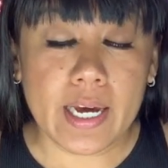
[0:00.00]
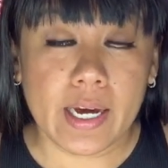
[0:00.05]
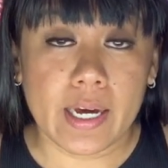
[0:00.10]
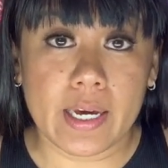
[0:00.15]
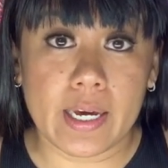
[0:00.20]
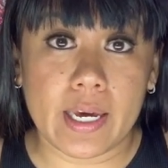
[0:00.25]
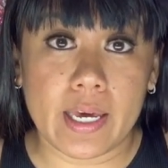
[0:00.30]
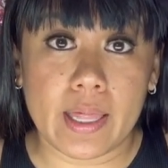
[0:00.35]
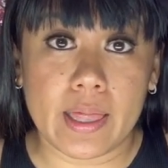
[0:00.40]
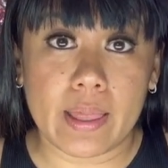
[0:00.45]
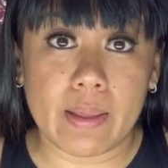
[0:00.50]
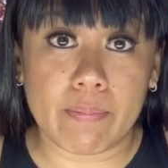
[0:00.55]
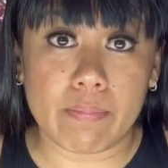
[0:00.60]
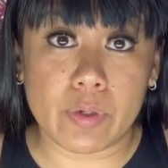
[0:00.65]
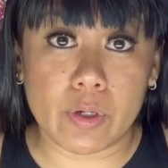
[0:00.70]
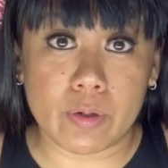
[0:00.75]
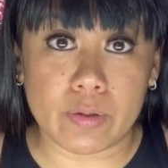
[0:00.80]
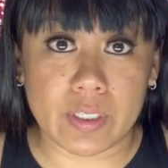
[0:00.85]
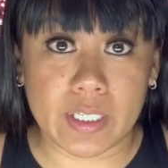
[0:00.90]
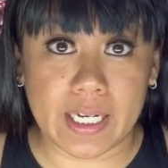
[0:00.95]
in the
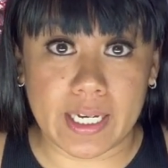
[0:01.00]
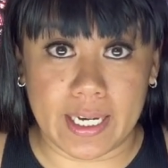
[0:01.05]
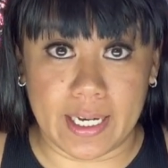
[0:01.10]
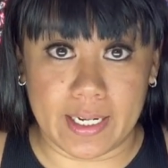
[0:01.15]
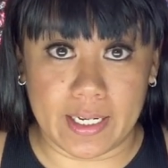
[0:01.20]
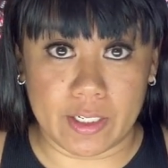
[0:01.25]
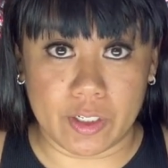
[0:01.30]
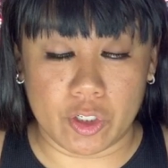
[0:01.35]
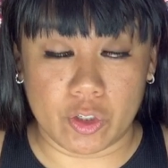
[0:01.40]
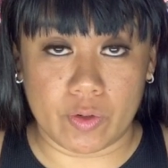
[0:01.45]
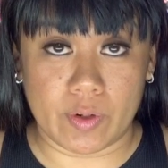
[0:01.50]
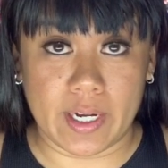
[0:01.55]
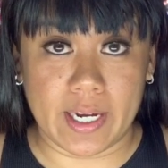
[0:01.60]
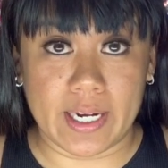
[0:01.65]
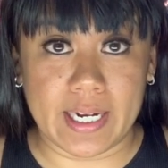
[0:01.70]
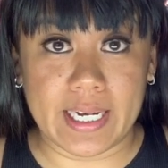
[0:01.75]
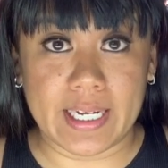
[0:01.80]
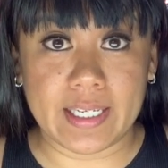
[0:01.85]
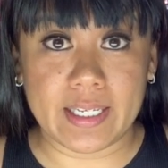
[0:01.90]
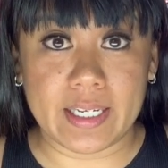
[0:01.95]
music industry, and
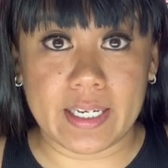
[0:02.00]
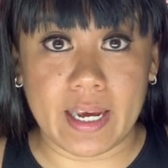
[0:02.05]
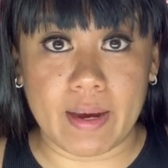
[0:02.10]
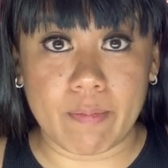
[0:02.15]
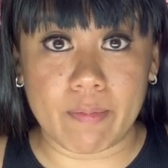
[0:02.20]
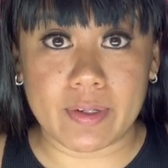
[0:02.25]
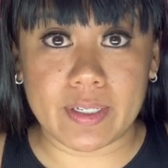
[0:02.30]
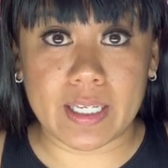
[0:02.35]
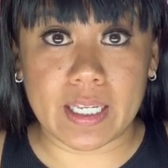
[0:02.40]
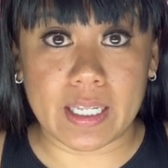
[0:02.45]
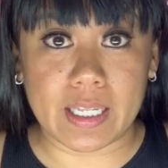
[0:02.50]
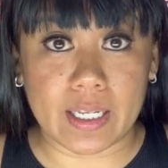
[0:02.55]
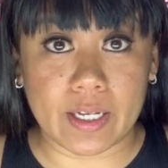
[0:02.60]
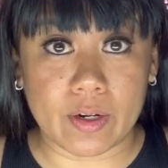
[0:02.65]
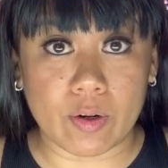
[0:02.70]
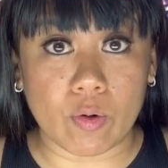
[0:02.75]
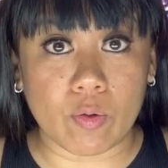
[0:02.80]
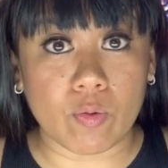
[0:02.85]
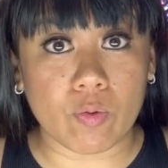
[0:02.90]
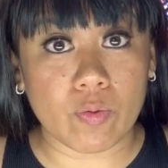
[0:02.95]
his name was
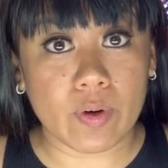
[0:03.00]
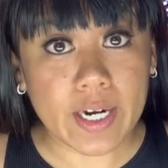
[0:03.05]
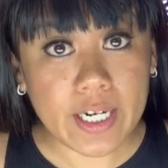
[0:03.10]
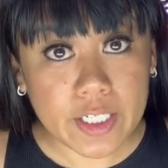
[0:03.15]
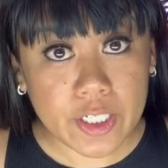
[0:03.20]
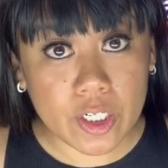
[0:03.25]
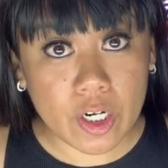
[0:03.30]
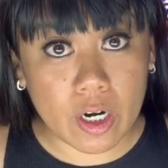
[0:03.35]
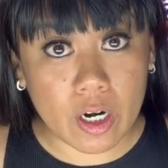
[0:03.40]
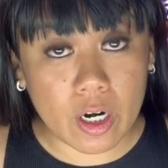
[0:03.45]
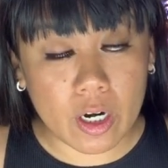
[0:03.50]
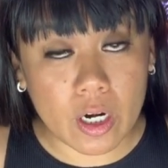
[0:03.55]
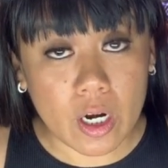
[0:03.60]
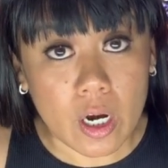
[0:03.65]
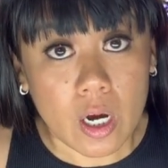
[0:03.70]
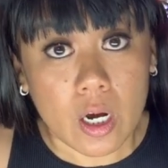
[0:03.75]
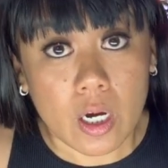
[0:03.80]
Little Richard.